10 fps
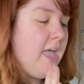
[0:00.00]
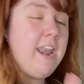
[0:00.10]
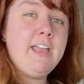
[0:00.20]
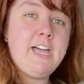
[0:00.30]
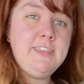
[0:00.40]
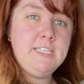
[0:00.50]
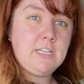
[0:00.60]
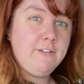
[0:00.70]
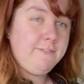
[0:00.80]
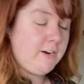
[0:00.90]
And I got these
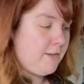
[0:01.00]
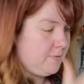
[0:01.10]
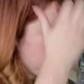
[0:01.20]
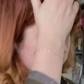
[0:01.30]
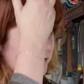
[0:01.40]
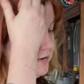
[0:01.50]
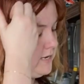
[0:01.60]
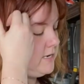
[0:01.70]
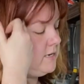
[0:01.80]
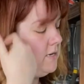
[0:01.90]
off from
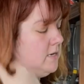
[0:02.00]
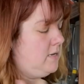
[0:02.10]
Garden